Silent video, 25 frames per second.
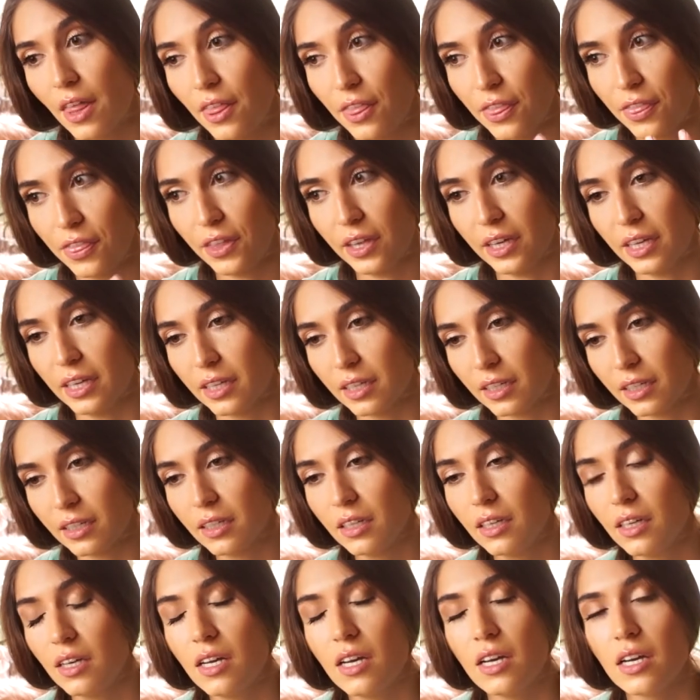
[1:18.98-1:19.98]

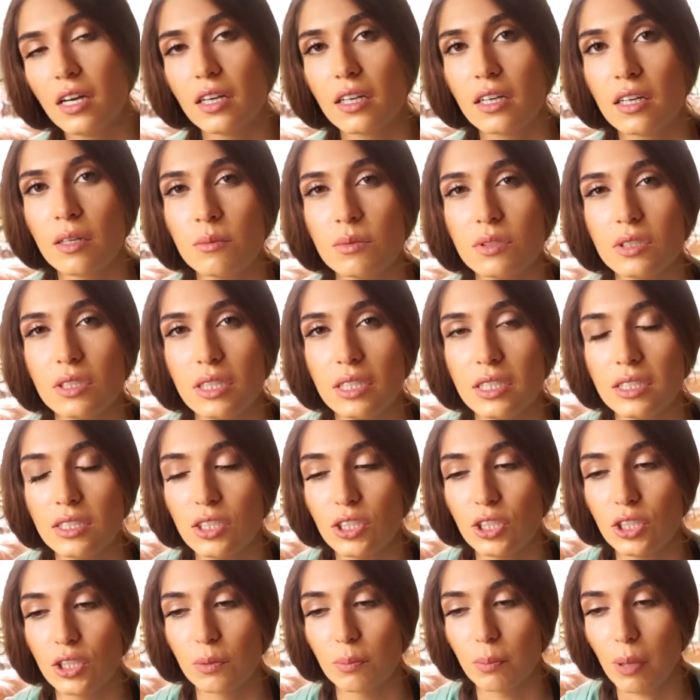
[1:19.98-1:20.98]
thing comes
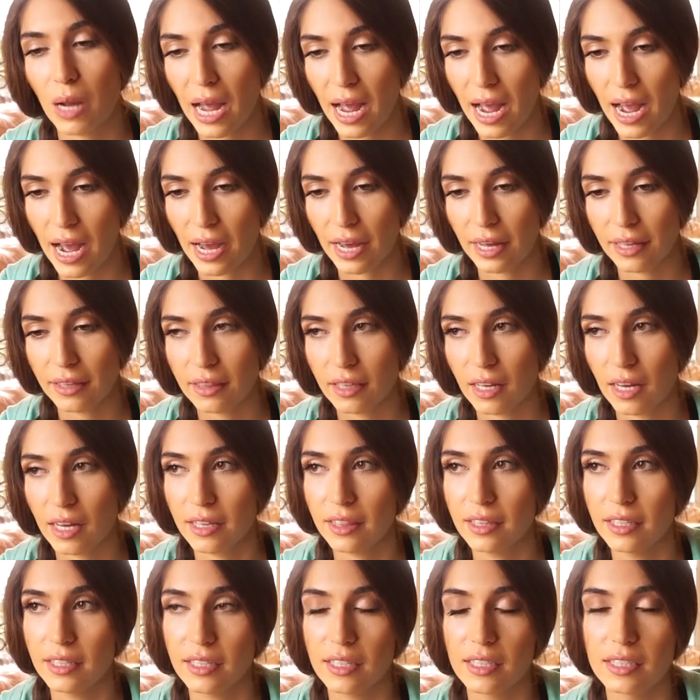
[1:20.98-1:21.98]
into your path, I
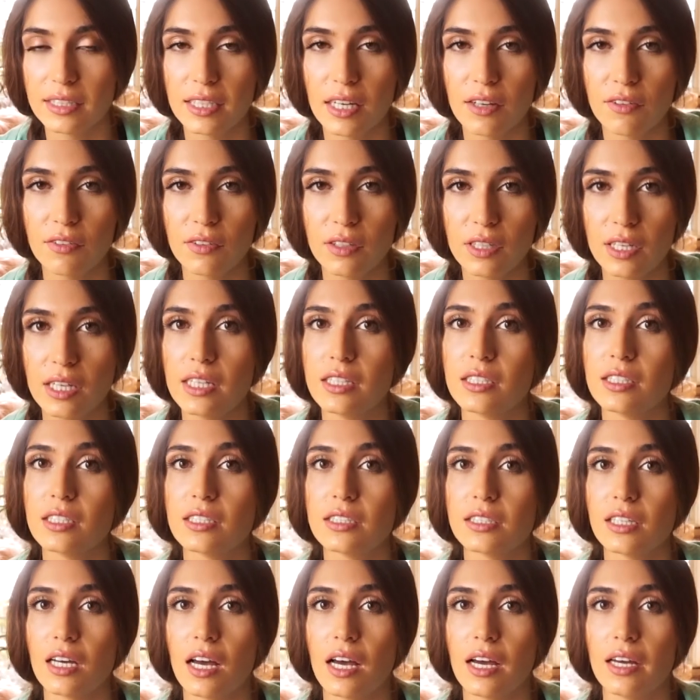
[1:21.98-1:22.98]
think it definitely is a
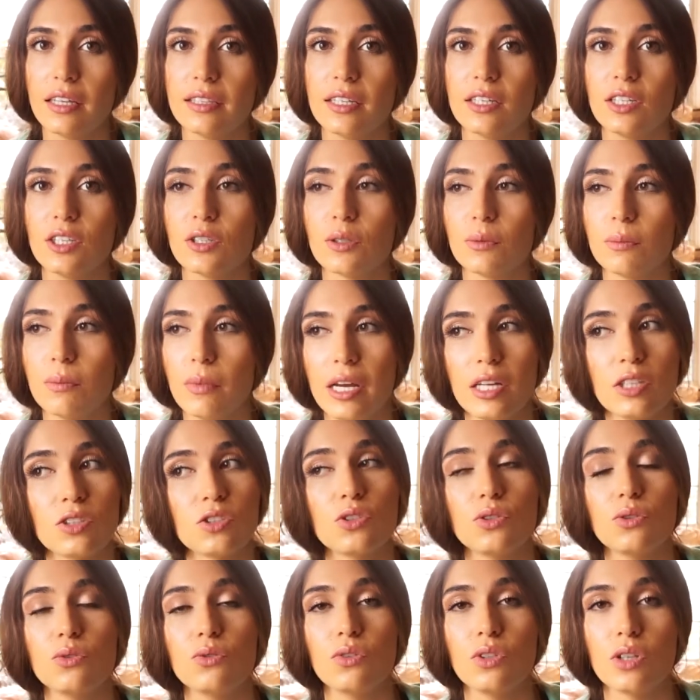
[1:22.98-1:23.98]
sign that you're meant
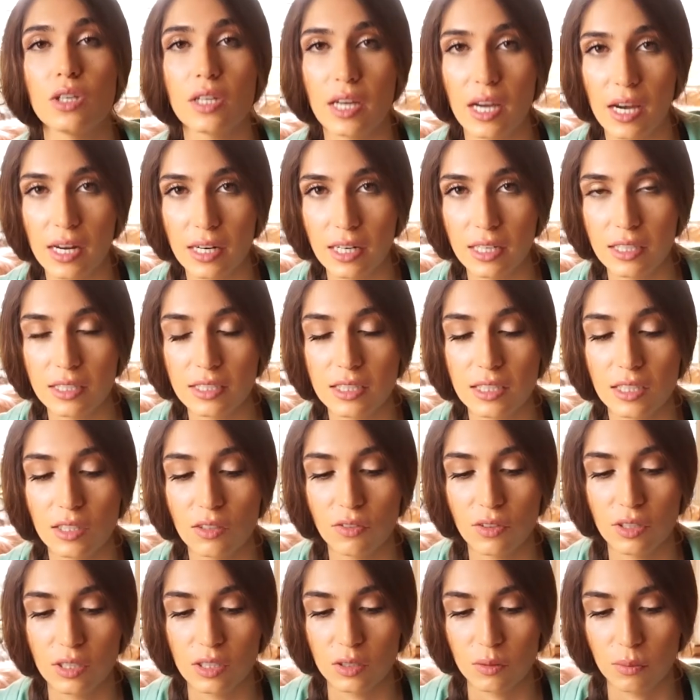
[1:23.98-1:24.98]
to look at it and see
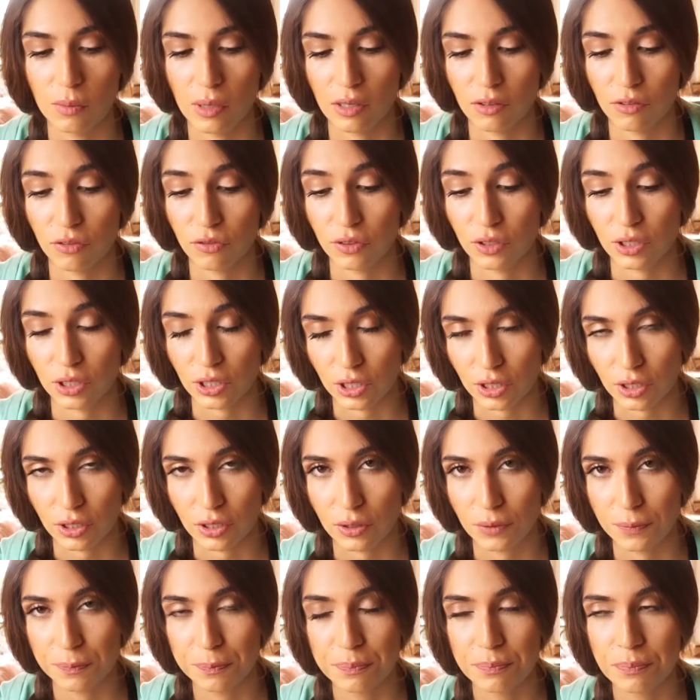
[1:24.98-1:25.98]
if it is meant for
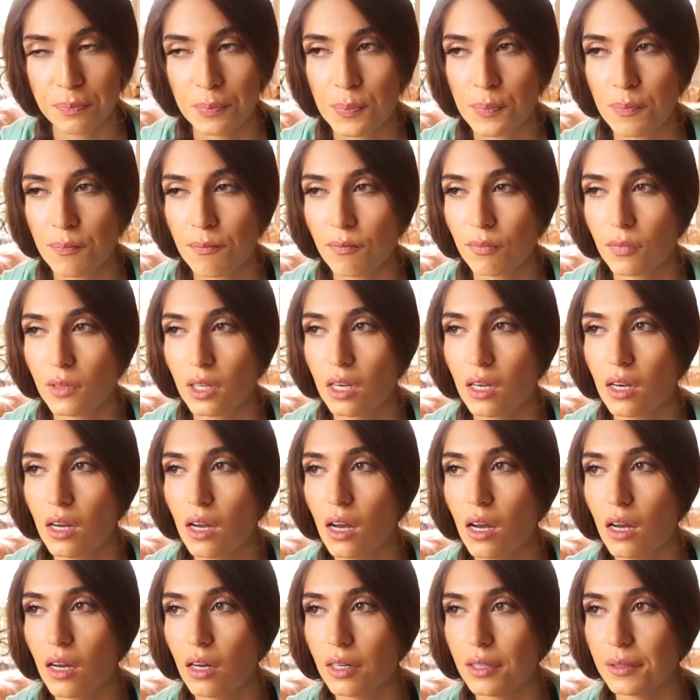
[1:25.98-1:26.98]
you.
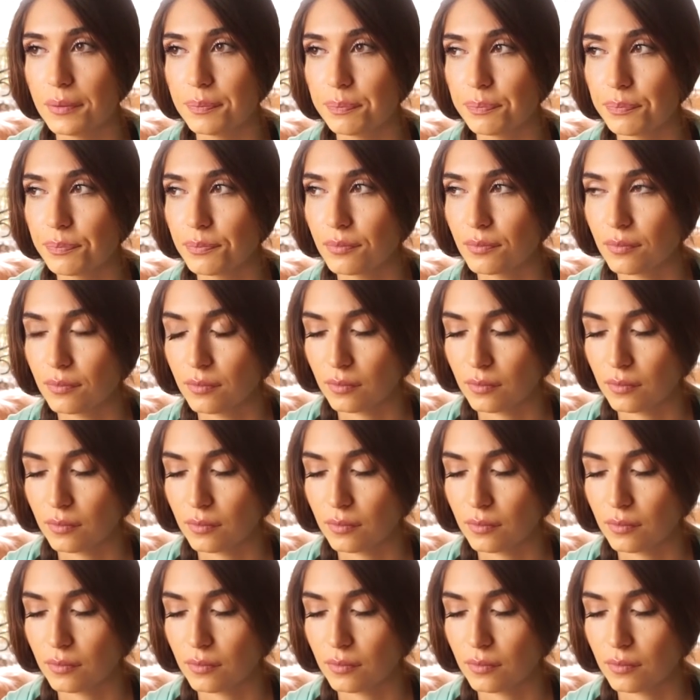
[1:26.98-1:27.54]
Um,